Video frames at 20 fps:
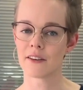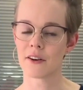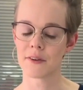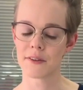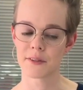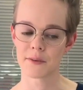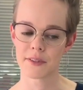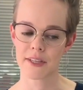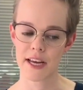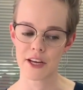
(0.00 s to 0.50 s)

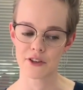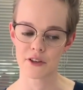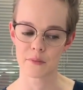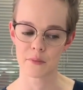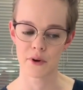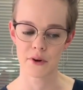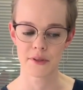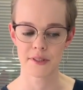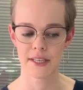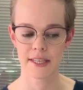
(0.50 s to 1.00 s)
consultation
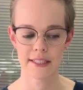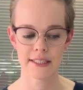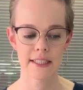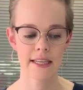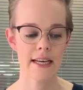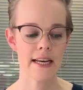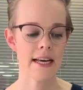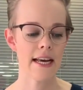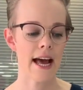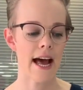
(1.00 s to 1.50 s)
process?
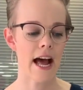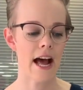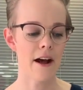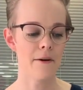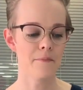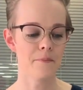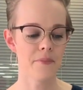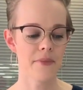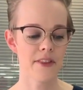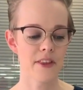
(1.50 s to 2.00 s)

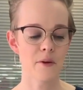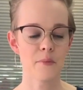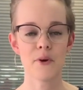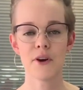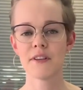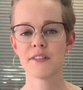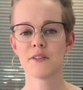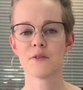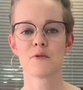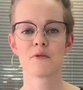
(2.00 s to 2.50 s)
The
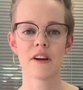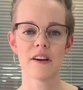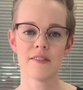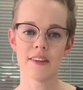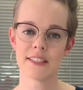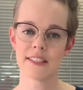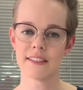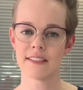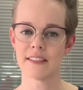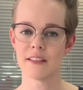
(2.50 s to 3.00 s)
personal
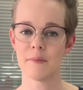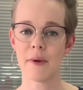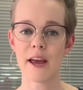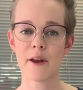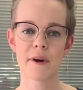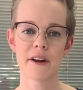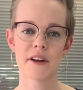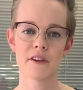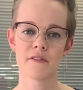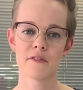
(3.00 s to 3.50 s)
grievance is the main
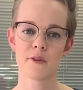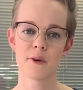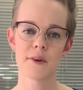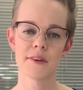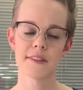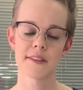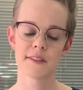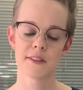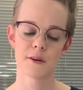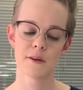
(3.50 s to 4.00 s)
one, of
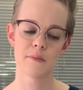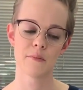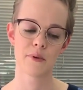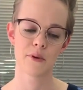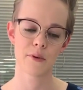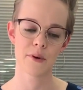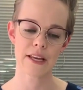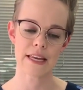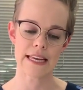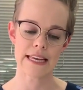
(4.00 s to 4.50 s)
course. So
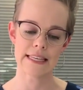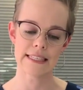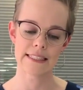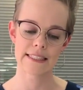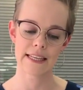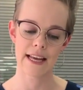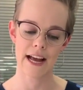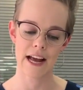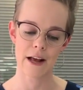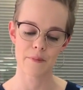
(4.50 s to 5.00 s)
employees
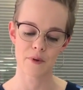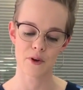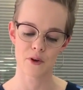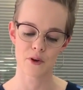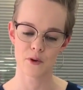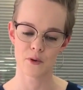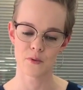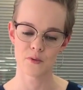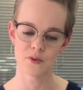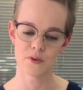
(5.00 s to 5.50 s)

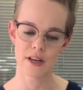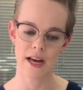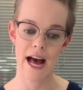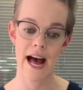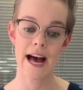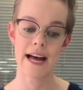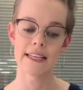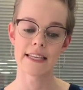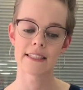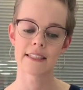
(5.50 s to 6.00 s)
who
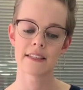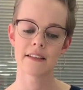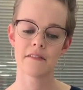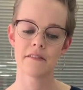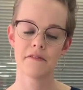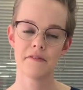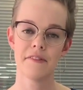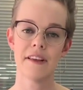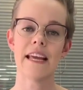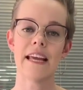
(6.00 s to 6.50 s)
aren't
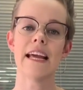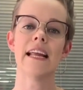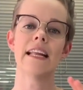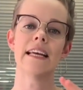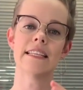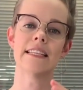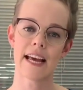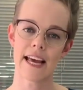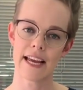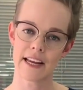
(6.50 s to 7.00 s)
fairly
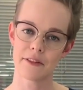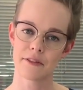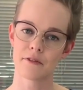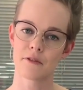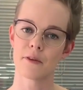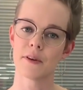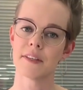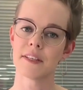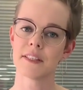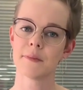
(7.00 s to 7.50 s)
taken through
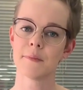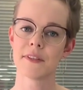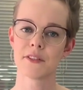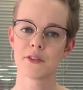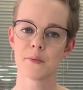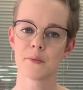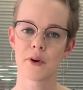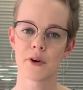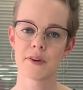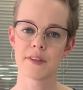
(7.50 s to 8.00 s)
a dismissal
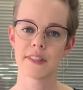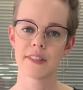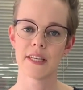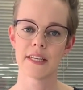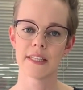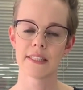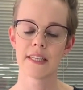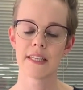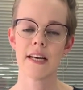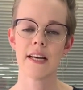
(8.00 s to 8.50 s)

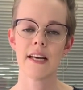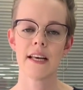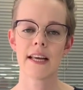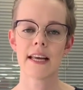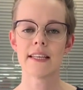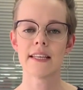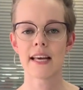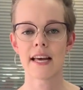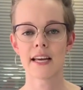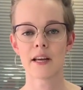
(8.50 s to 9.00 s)
process
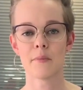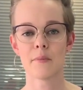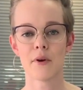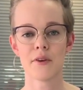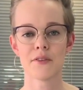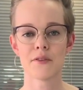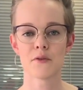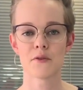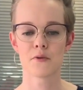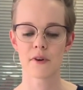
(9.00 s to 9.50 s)
can take a
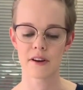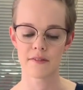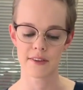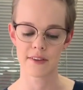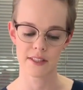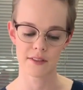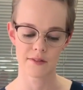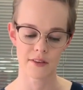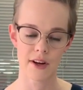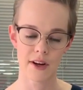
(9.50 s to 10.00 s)
personal
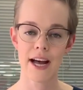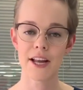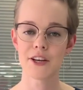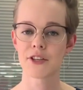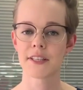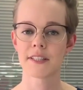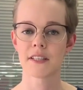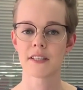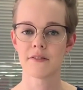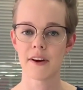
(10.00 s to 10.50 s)
grievance for
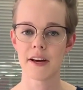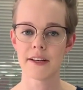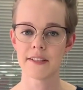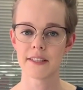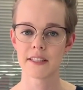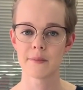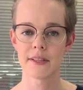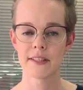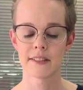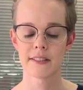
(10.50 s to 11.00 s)
unjustified
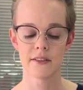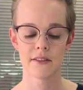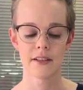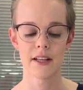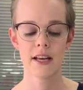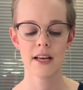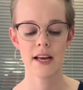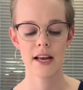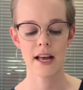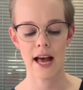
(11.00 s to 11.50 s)
dismissal,
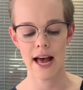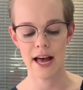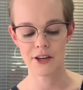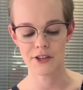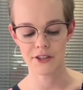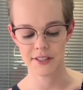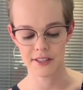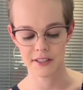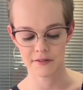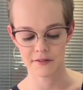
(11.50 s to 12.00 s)

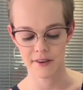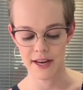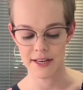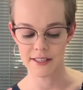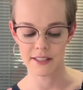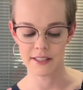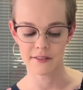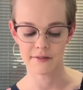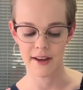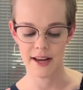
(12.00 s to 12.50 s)
unjustified
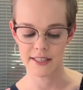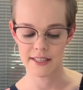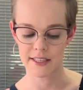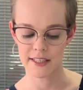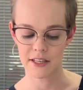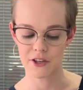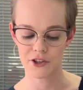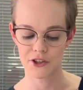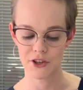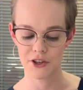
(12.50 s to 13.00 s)

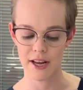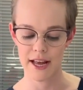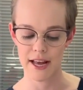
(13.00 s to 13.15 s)
disadvantage,